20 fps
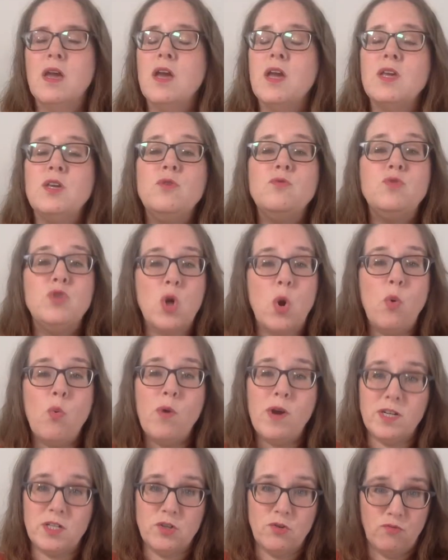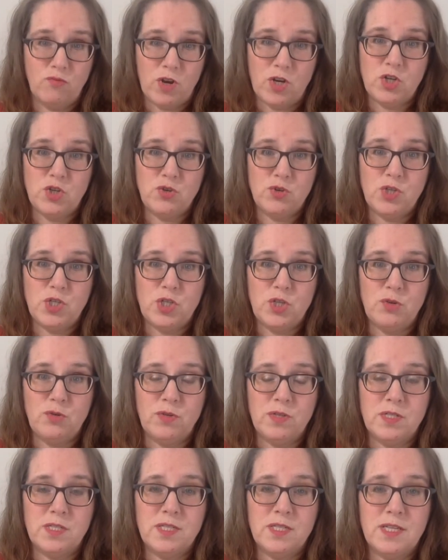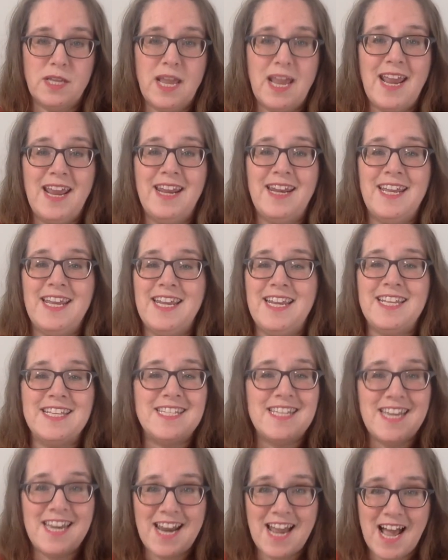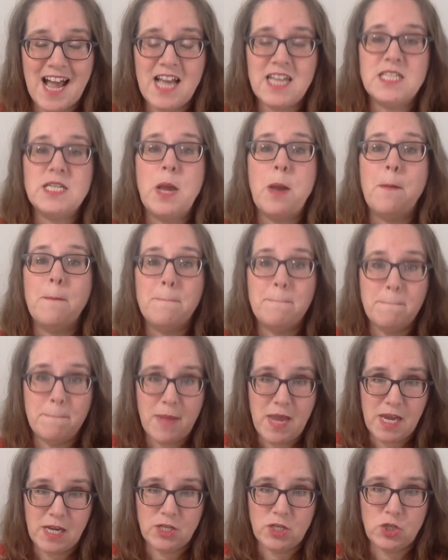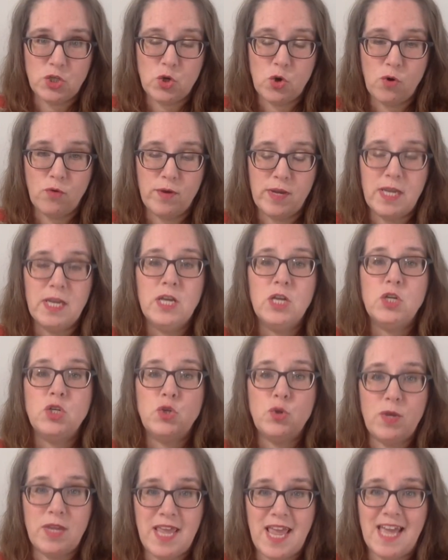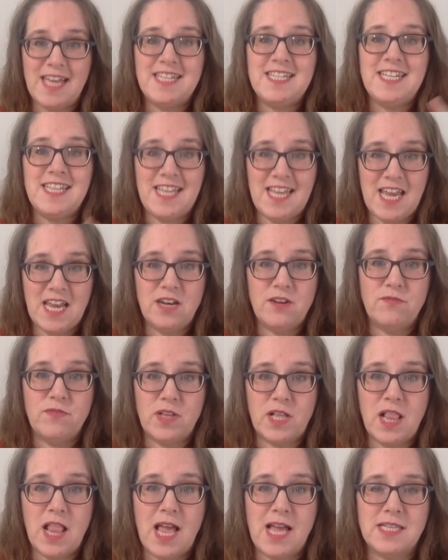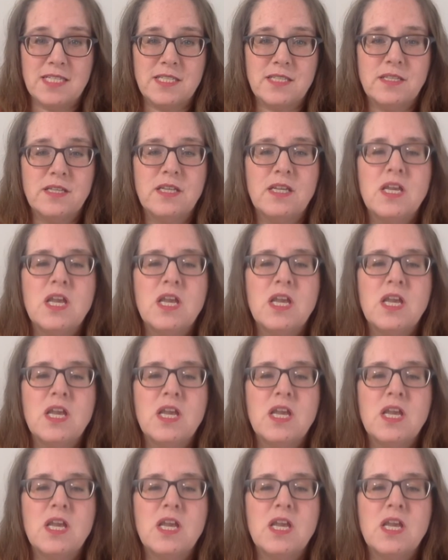You don't want to rush your students, and it is not mandatory to get to the end of the class.